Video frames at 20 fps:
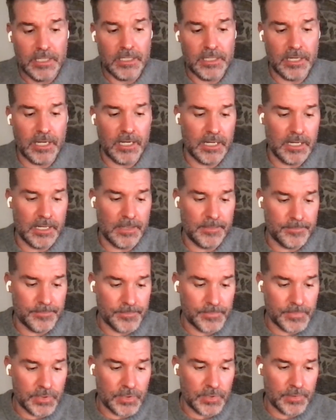
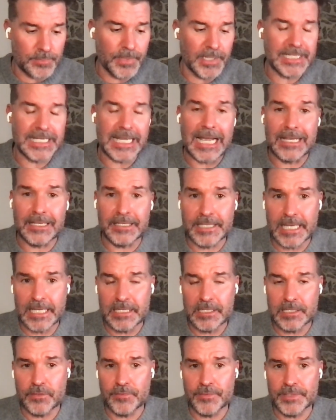money
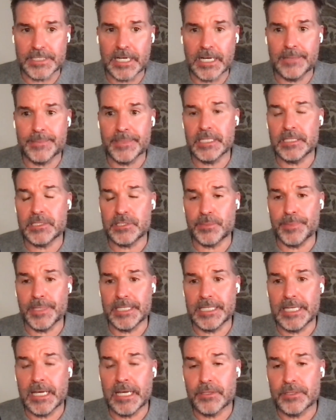allocated over time and get your
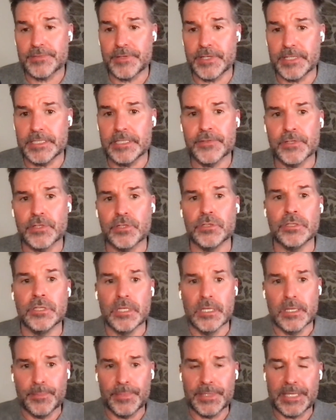money out is very difficult.
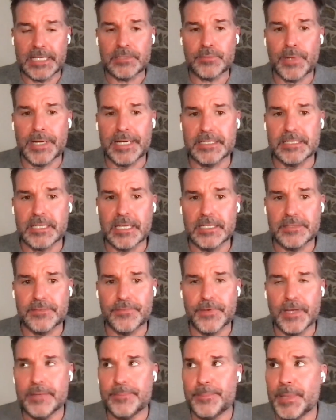But that's why
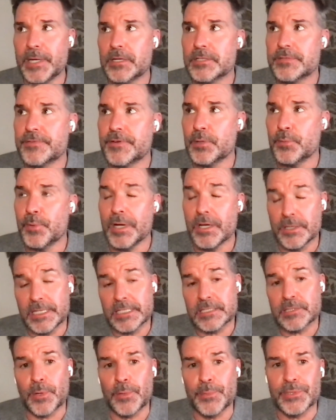it pairs very well, and
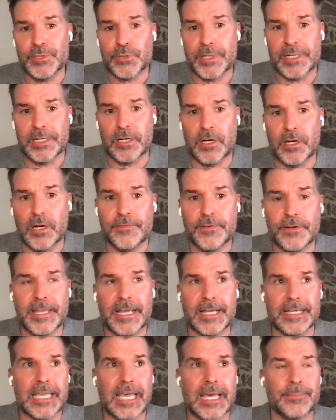that's why we try to offer
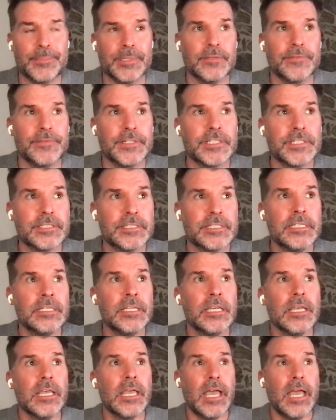that capital efficiency.